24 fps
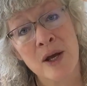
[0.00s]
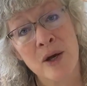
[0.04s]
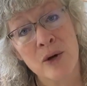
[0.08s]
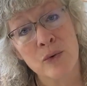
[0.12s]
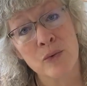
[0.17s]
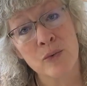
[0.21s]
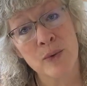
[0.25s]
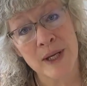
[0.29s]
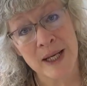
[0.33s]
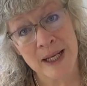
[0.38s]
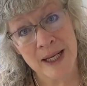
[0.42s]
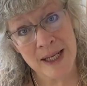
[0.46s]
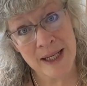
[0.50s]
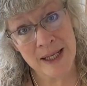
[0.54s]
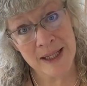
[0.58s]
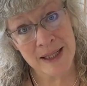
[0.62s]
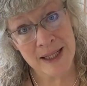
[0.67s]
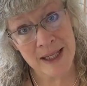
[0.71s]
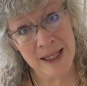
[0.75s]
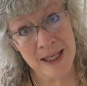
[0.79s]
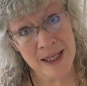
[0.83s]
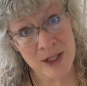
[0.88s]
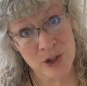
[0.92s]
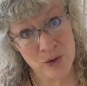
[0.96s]
reading
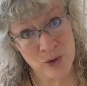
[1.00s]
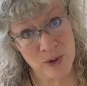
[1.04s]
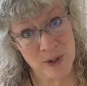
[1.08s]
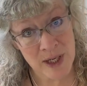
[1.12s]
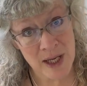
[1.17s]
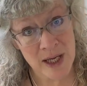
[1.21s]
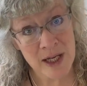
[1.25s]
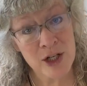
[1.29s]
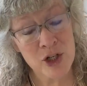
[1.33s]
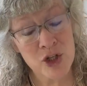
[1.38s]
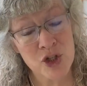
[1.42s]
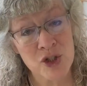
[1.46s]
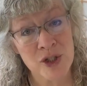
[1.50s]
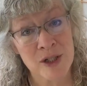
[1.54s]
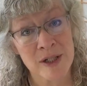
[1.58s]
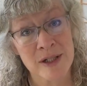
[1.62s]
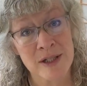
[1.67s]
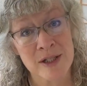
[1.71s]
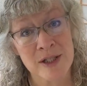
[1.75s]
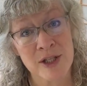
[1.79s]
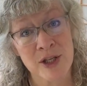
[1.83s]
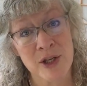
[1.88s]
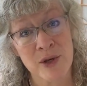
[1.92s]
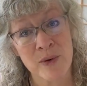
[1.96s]
the
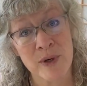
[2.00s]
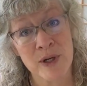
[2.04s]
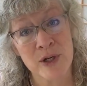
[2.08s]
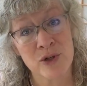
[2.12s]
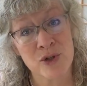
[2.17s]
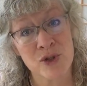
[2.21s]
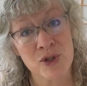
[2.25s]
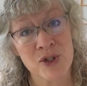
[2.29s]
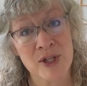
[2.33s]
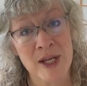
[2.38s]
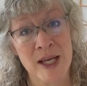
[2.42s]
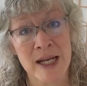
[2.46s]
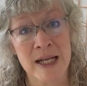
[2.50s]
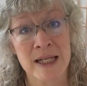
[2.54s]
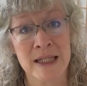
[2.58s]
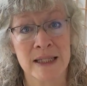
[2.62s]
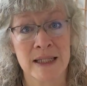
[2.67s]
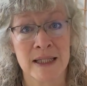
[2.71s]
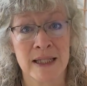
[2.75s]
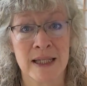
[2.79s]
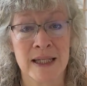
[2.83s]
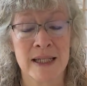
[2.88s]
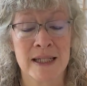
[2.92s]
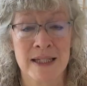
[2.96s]
introduction so you understand
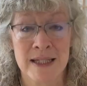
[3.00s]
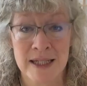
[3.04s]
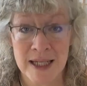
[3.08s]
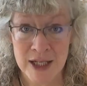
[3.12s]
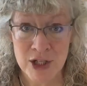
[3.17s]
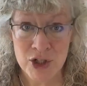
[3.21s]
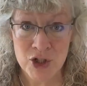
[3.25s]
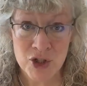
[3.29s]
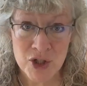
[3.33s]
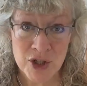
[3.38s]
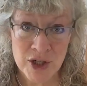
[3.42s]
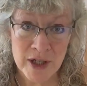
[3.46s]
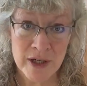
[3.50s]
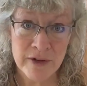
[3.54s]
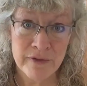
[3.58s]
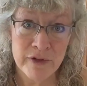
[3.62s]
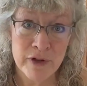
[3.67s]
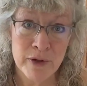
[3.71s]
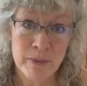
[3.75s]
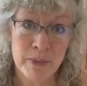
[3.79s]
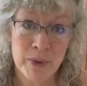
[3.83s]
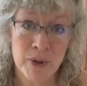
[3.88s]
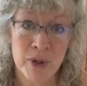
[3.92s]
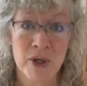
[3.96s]
the intention of
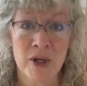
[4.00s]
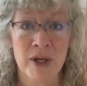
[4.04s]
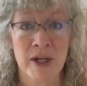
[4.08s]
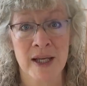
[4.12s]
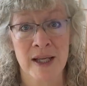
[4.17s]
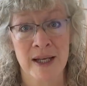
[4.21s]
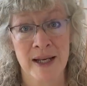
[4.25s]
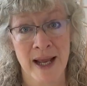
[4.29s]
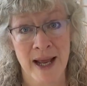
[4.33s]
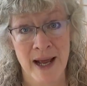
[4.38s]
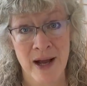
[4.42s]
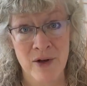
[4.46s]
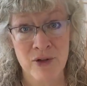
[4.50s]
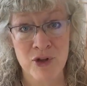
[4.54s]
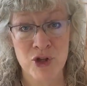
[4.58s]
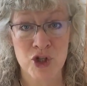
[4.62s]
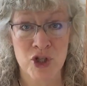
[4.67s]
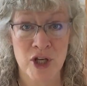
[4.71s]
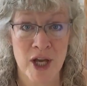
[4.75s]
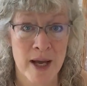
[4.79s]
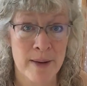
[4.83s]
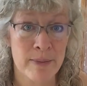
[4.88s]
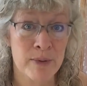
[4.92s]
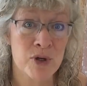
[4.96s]
the book and how the
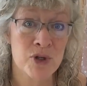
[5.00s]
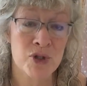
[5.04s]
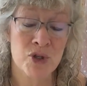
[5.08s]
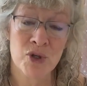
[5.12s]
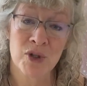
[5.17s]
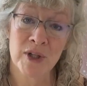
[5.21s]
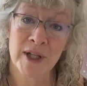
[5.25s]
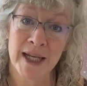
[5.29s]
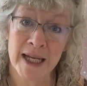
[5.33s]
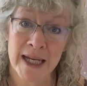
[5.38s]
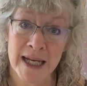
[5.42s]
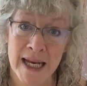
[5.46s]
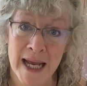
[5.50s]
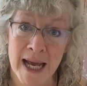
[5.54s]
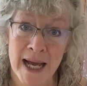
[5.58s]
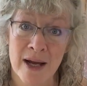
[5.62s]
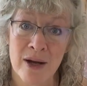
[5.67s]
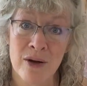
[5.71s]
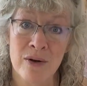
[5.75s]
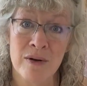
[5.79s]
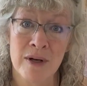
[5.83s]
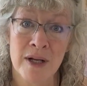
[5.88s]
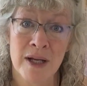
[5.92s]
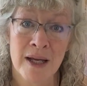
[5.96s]
chapters are laid
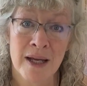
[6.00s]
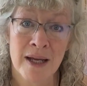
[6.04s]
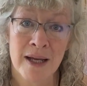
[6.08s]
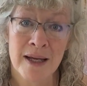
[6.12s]
out,